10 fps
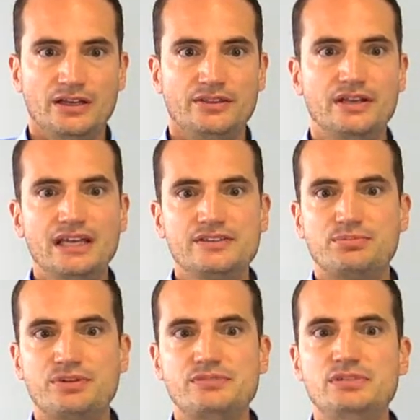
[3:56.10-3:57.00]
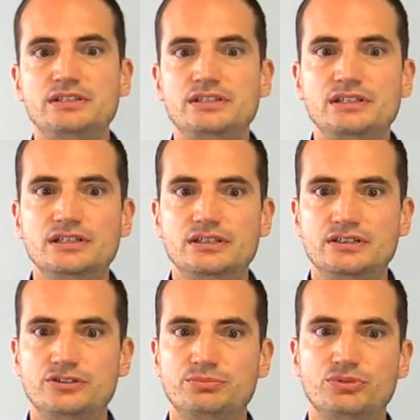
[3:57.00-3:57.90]
The next possibility
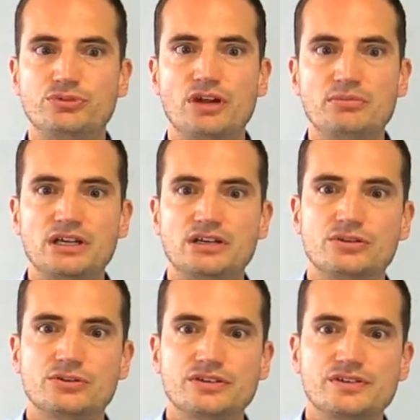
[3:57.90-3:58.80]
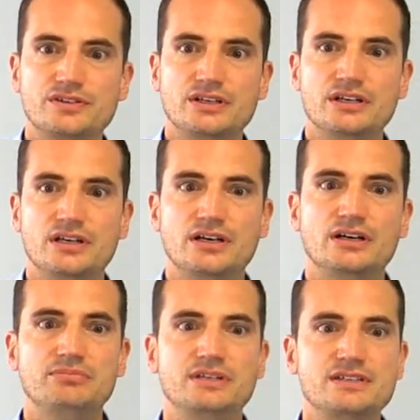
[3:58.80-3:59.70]
to program encoders
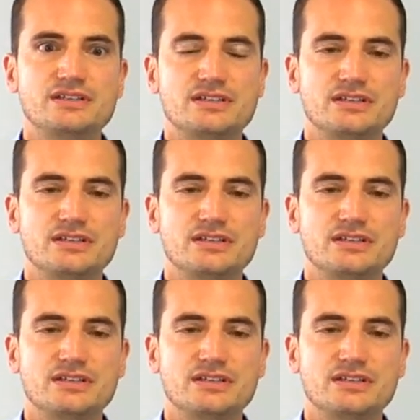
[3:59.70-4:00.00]
is